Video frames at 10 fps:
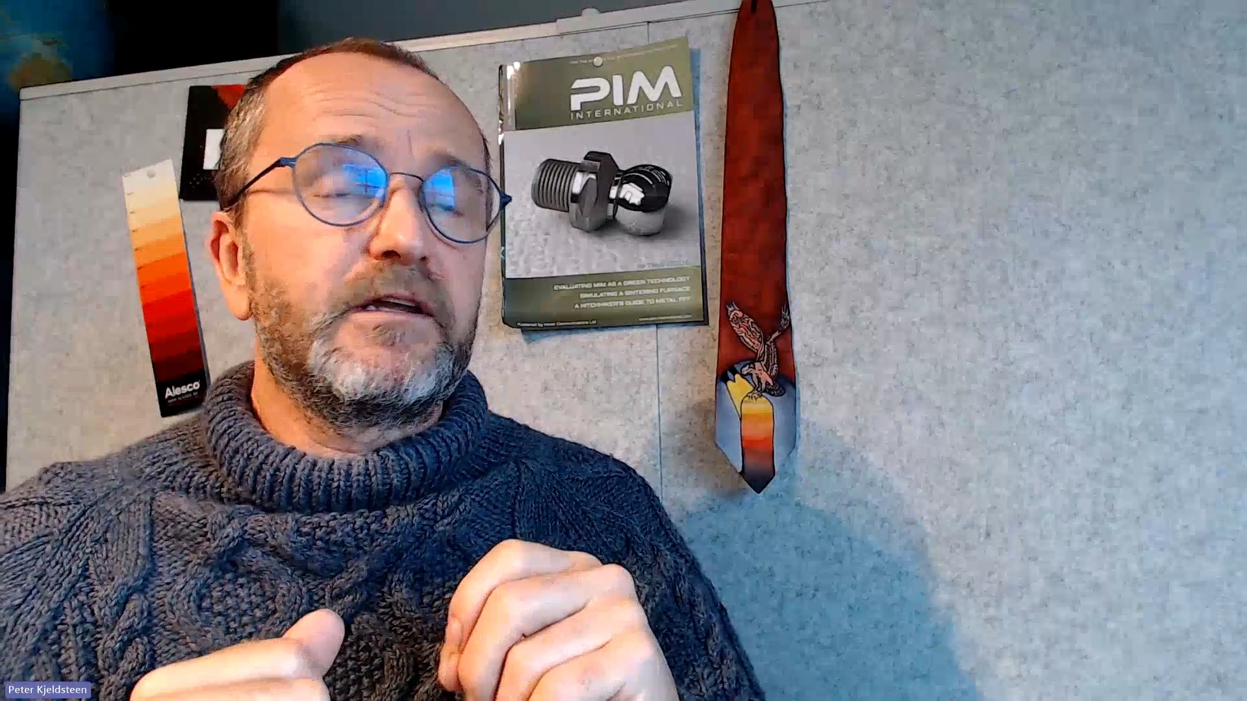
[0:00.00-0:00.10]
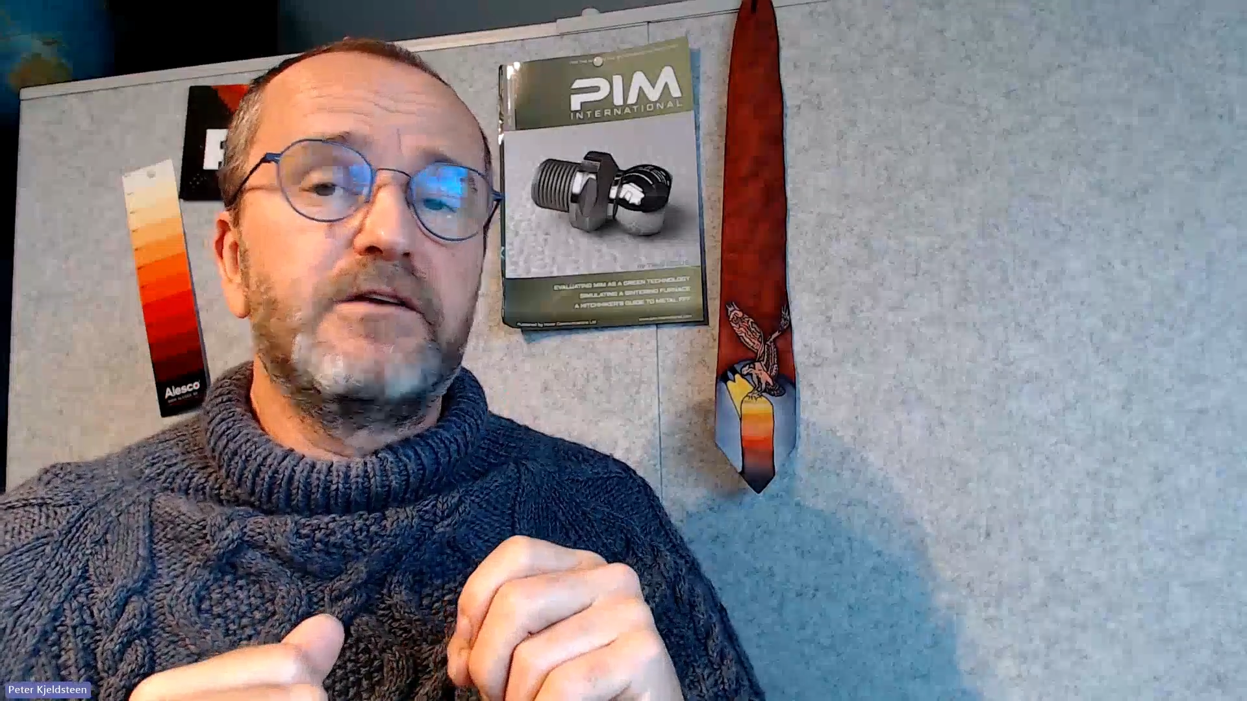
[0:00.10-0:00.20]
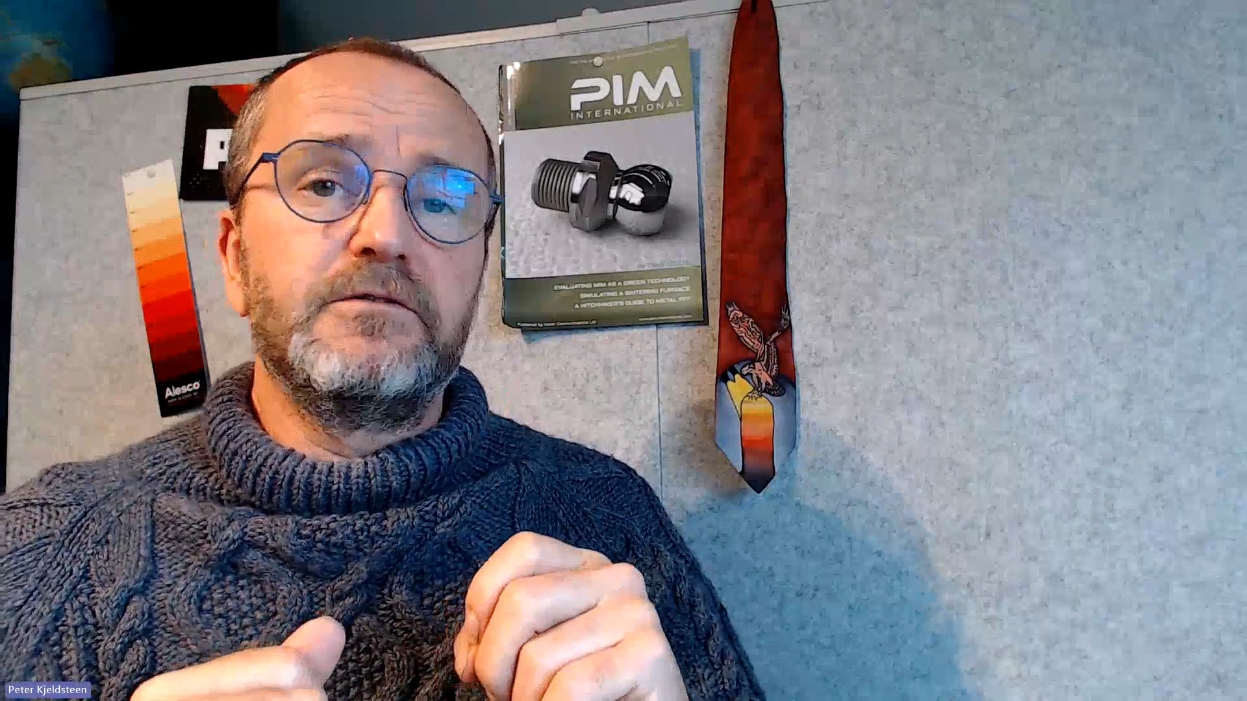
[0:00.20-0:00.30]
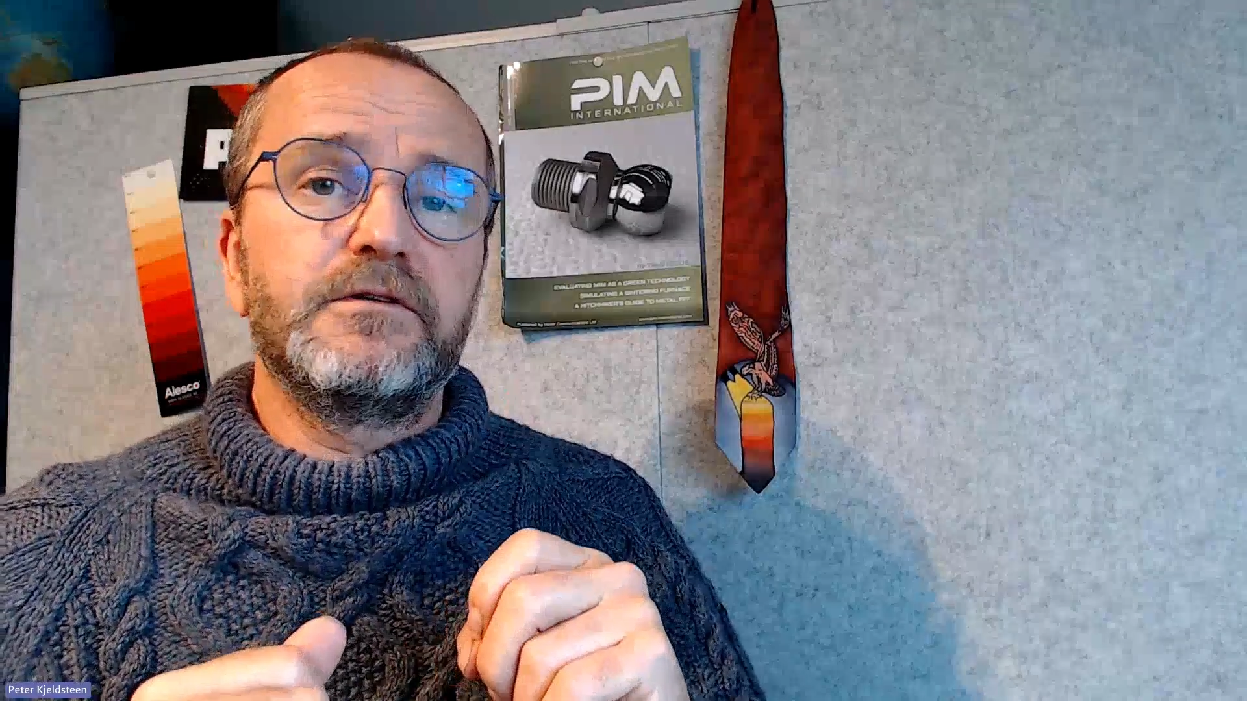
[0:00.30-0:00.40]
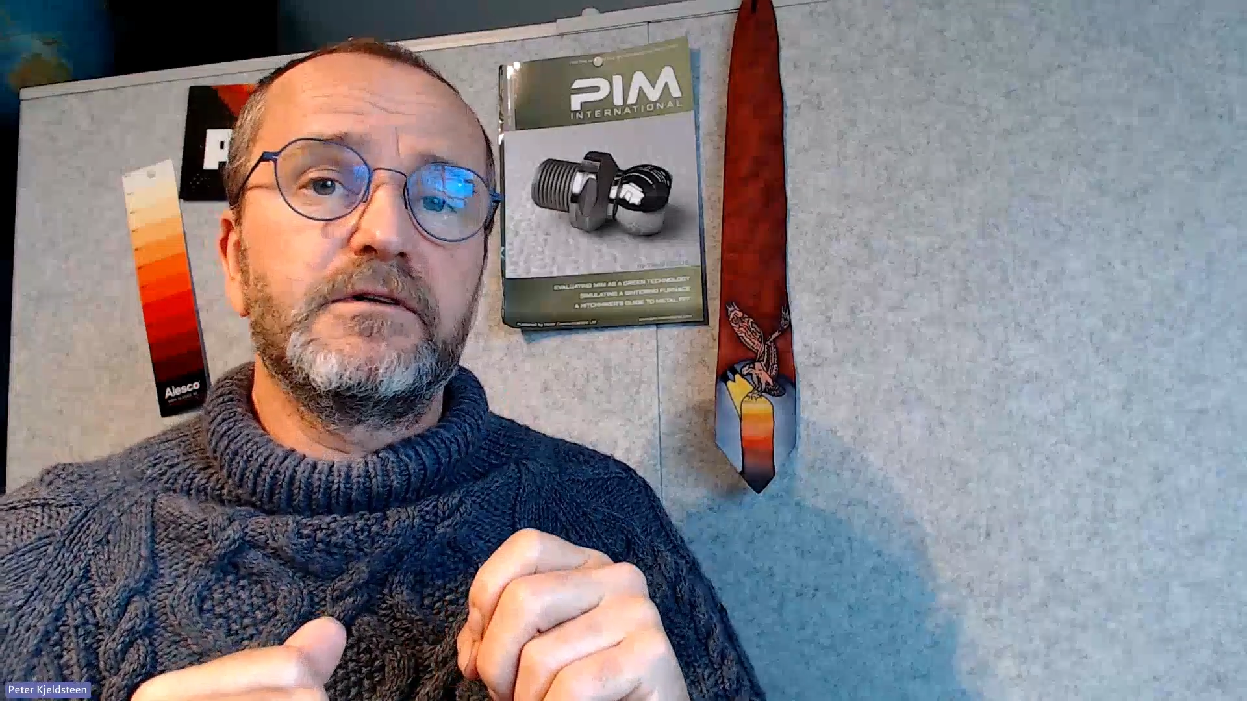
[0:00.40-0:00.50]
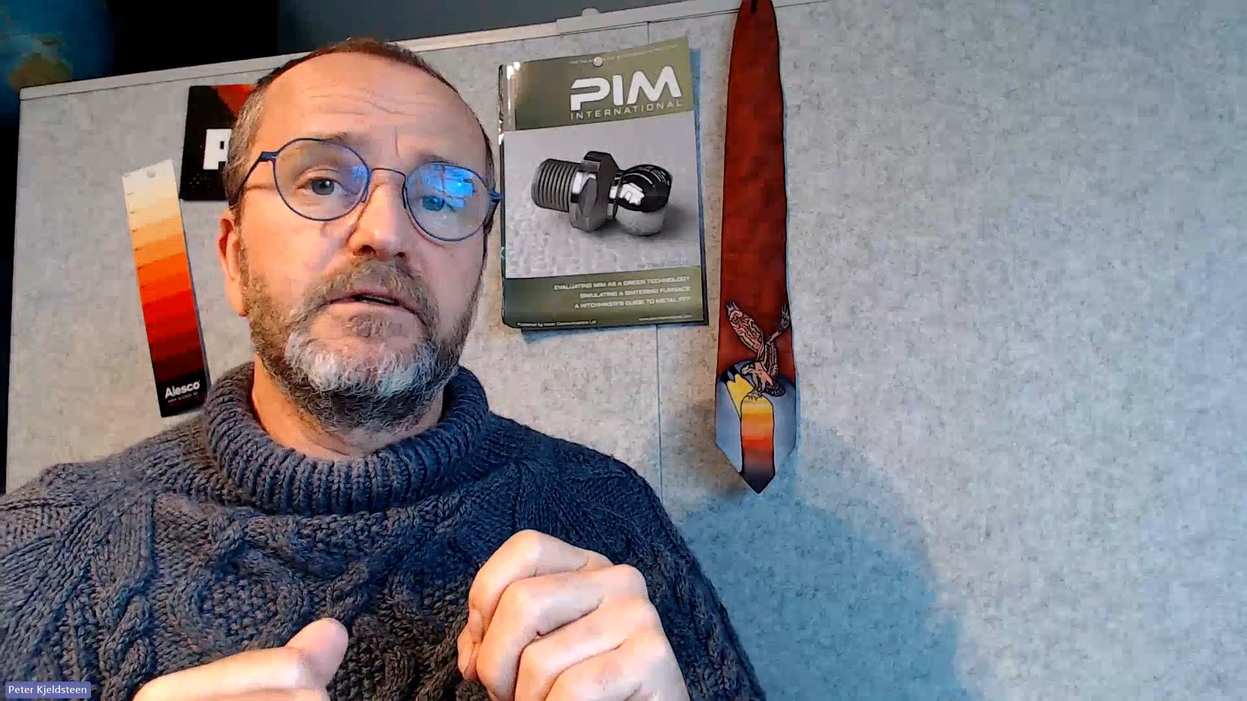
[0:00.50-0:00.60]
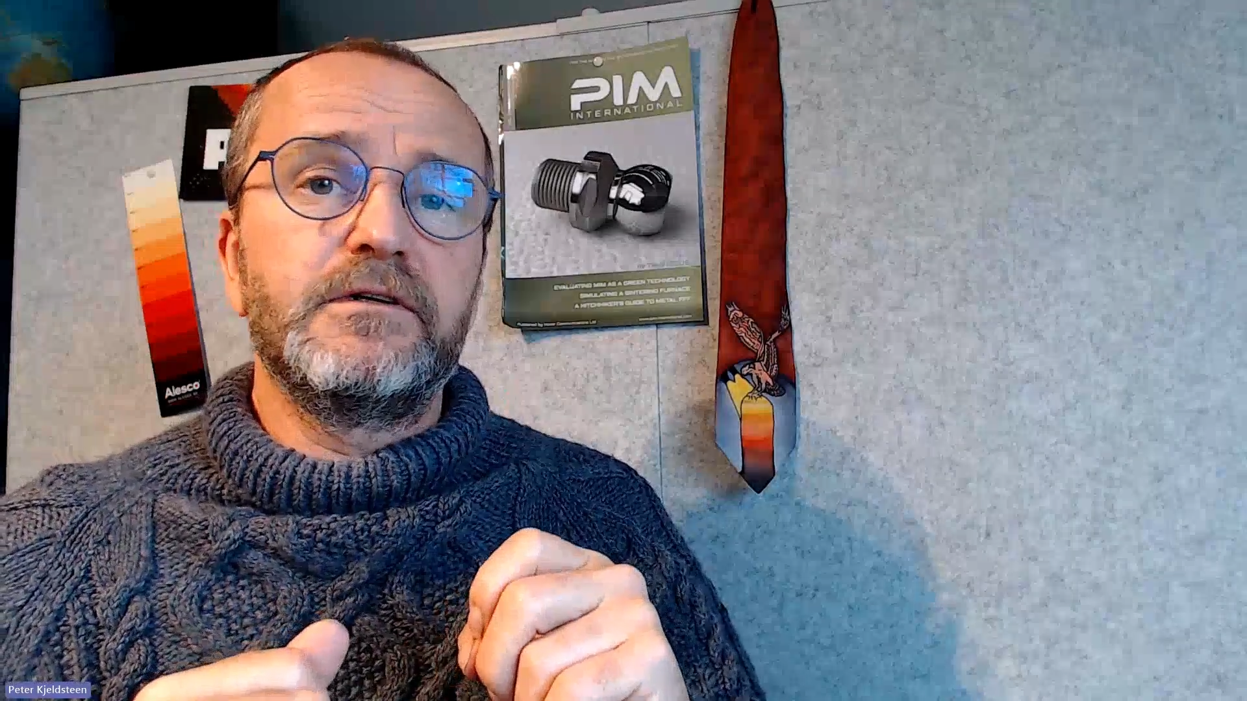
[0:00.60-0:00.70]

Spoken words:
do